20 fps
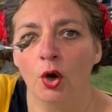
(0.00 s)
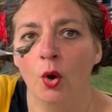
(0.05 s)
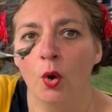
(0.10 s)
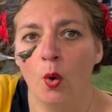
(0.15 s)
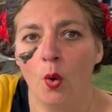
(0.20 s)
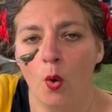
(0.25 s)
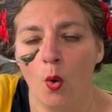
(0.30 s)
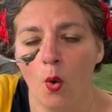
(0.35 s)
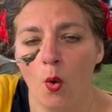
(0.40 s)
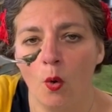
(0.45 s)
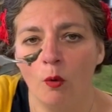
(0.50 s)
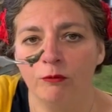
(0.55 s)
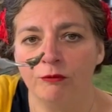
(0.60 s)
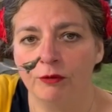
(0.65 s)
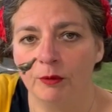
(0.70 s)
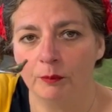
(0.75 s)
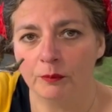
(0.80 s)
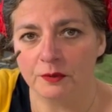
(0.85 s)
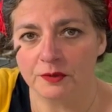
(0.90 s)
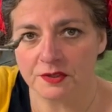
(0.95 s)
Call
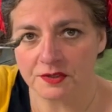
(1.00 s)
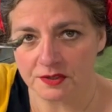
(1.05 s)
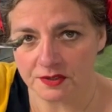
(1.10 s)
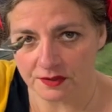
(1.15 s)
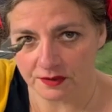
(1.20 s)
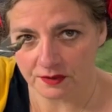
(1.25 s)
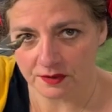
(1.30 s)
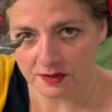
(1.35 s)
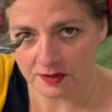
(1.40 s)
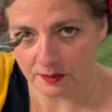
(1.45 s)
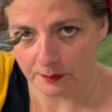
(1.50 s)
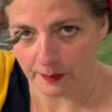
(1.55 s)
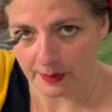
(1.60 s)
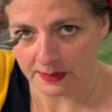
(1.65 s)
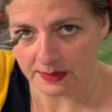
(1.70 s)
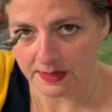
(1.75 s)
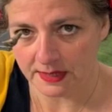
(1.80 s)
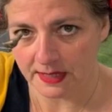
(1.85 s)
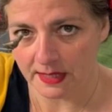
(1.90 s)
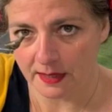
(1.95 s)
from the the
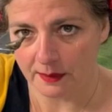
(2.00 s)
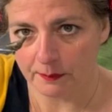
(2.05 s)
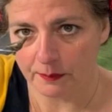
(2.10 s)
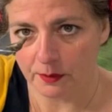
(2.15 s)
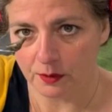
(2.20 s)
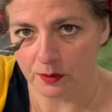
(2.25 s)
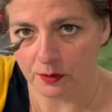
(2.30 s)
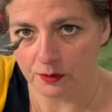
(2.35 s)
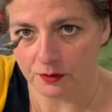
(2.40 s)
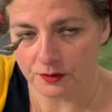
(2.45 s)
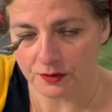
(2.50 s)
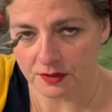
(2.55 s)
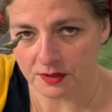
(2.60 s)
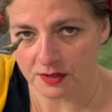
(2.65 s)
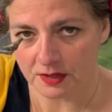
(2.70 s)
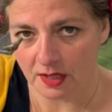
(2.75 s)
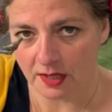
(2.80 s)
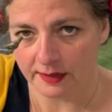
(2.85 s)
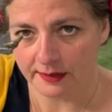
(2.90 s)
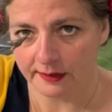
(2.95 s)
tabatière bird, the
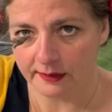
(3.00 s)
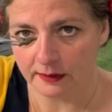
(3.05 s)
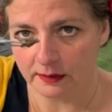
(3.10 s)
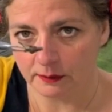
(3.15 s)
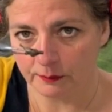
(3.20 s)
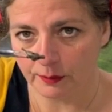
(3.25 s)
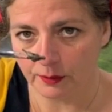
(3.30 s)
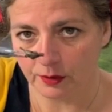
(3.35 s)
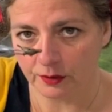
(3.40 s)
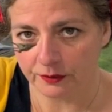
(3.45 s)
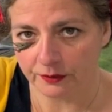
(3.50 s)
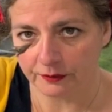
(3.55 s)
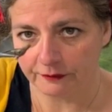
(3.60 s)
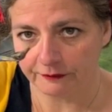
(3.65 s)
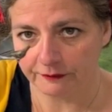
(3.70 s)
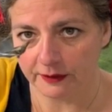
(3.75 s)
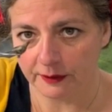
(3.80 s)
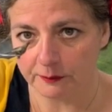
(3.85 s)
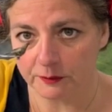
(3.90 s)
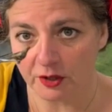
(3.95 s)
tiny little bird that
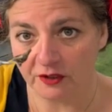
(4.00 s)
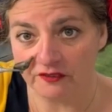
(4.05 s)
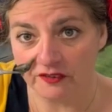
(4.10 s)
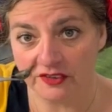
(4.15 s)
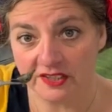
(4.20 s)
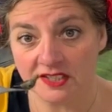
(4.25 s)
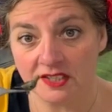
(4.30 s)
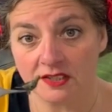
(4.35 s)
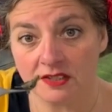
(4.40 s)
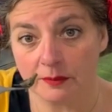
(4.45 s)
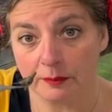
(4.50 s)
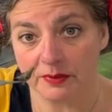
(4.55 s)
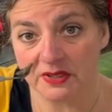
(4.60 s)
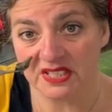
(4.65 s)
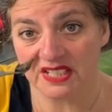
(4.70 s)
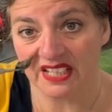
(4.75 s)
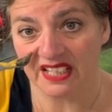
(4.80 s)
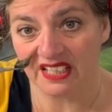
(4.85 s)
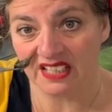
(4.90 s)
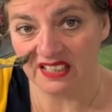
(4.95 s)
flipped over. This is a
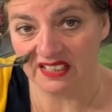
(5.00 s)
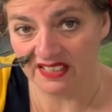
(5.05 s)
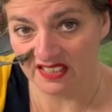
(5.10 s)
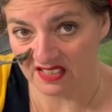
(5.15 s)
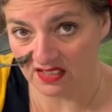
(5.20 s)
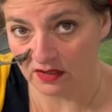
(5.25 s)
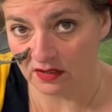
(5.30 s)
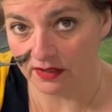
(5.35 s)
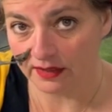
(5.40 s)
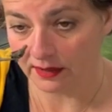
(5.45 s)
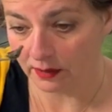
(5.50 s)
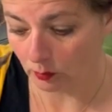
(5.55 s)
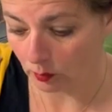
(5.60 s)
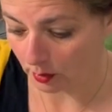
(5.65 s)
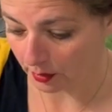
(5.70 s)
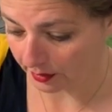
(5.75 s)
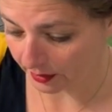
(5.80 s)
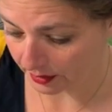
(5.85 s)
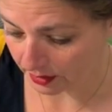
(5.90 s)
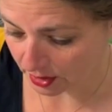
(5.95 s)
particularly tiny
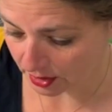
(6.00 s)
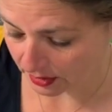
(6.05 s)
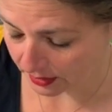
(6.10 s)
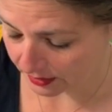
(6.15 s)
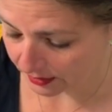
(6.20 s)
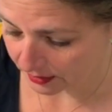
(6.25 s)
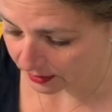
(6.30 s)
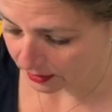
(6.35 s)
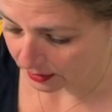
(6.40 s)
one, actually.